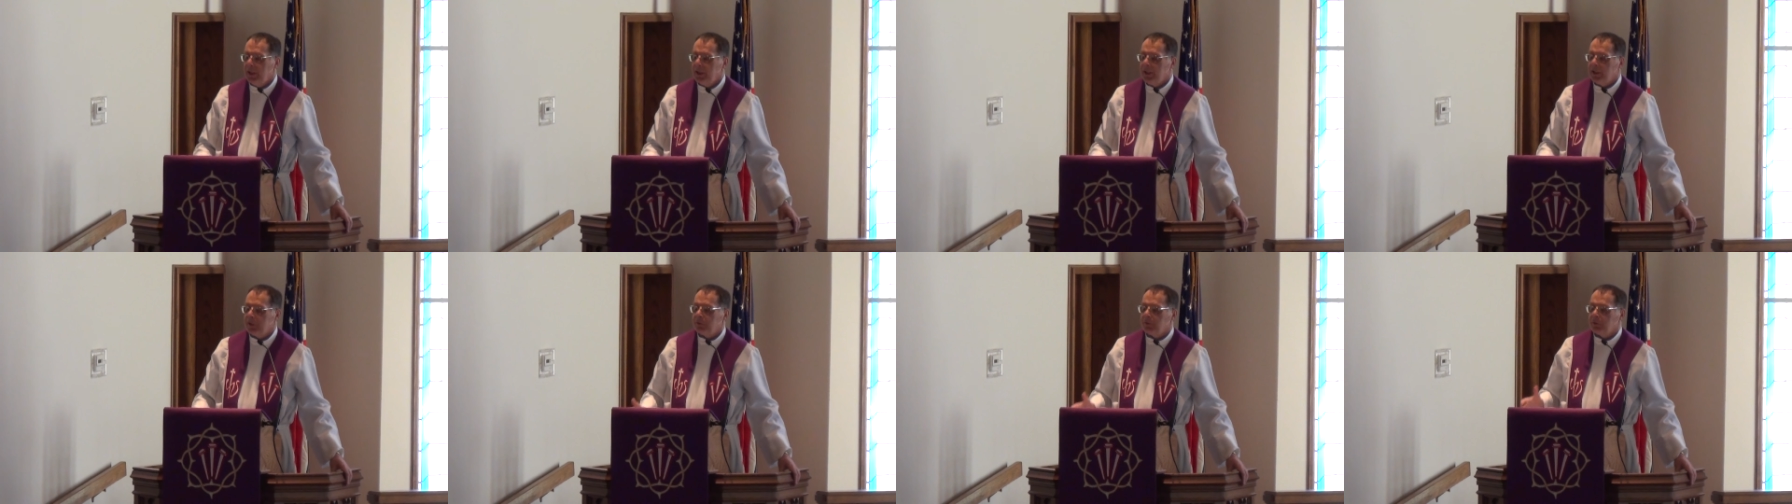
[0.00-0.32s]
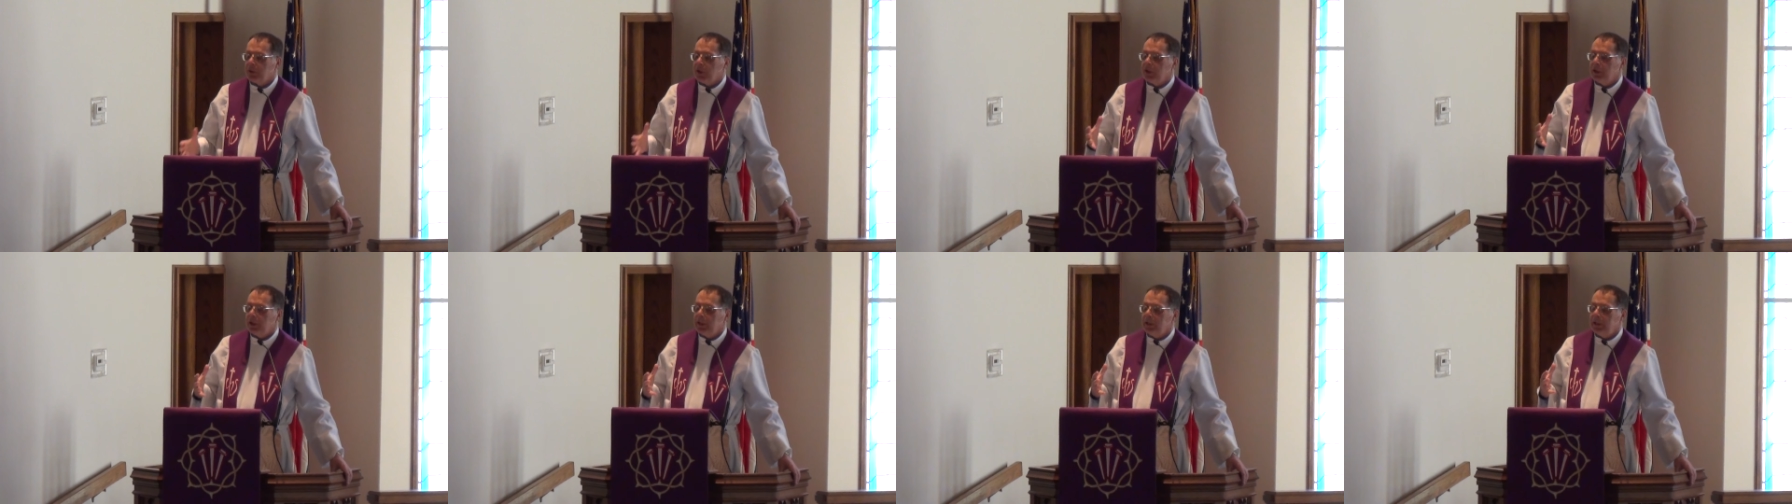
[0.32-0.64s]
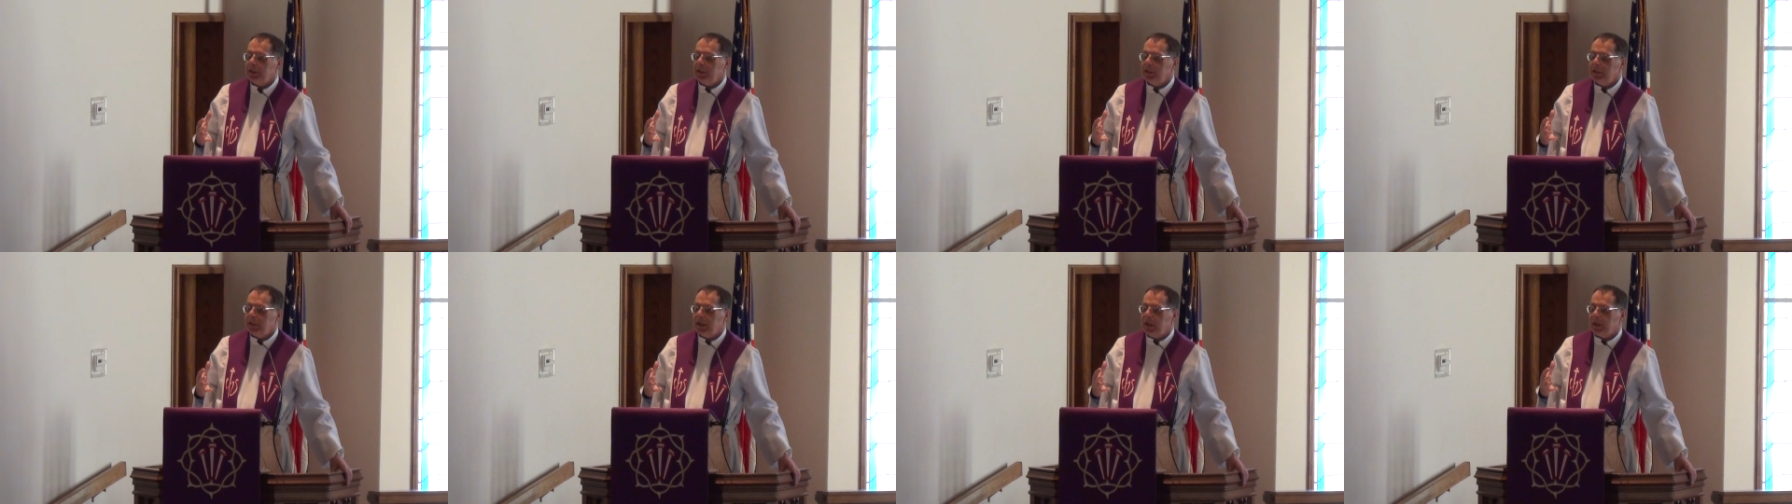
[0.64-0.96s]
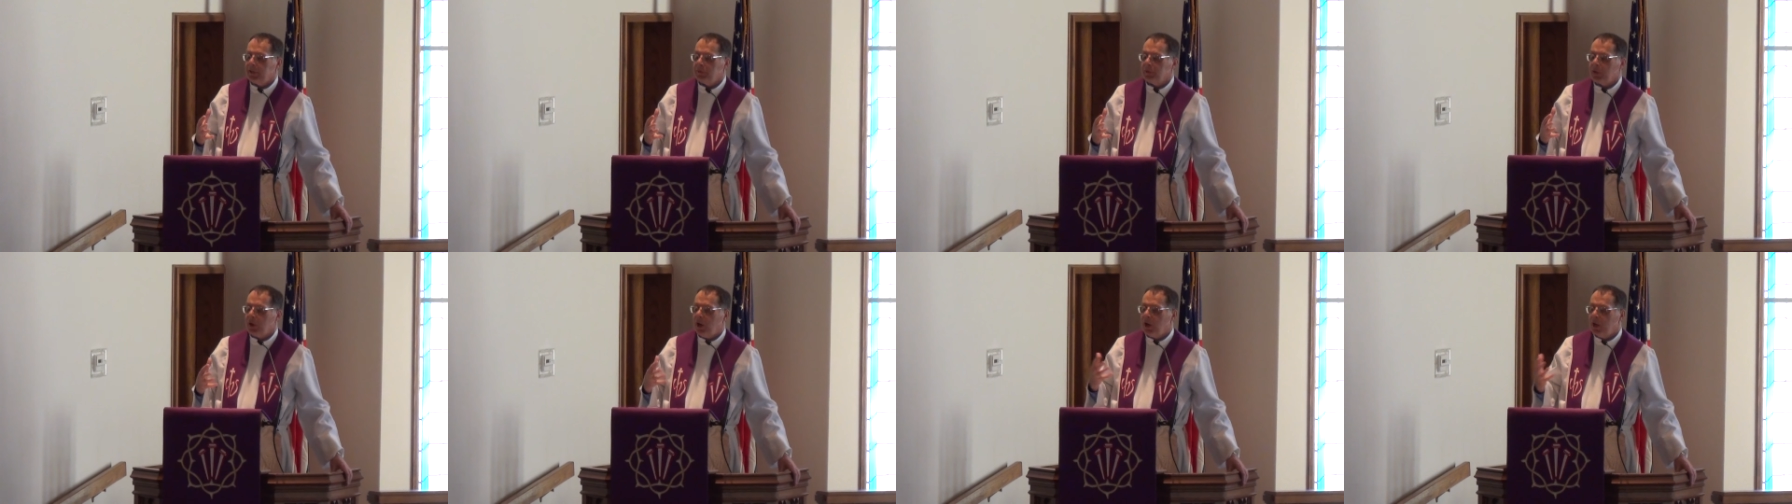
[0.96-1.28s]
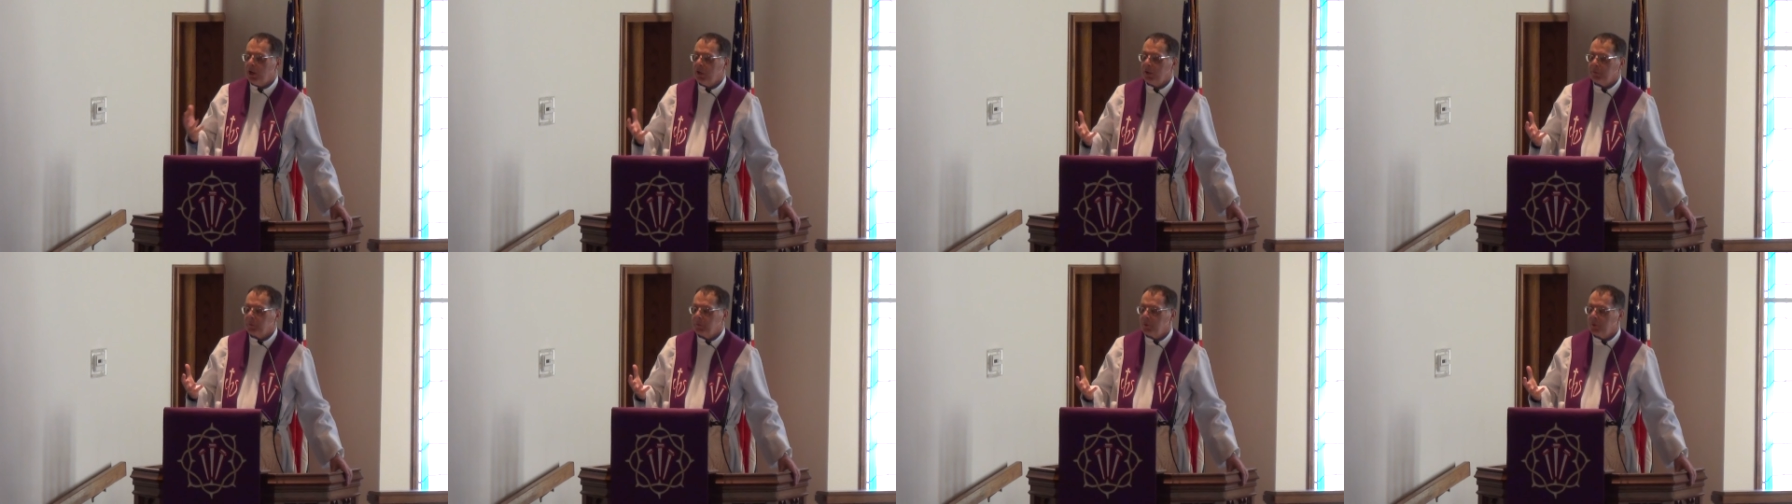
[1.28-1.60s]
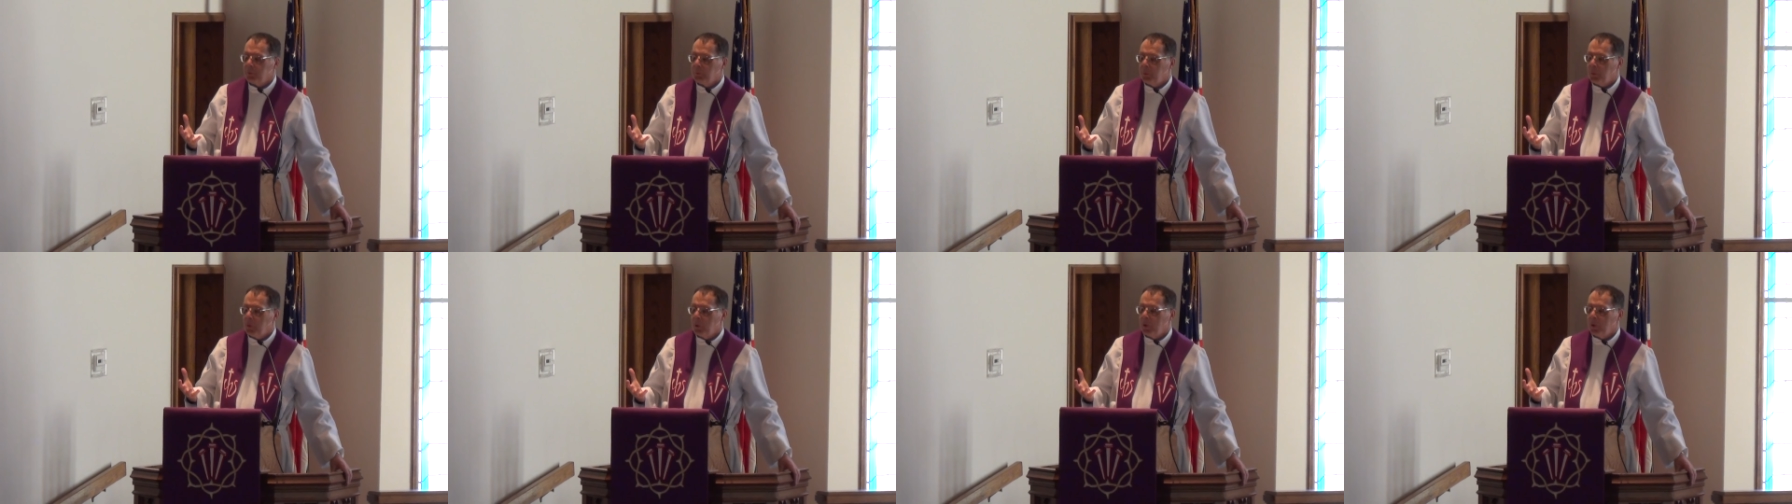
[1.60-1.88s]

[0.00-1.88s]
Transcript: And suddenly he has a heart for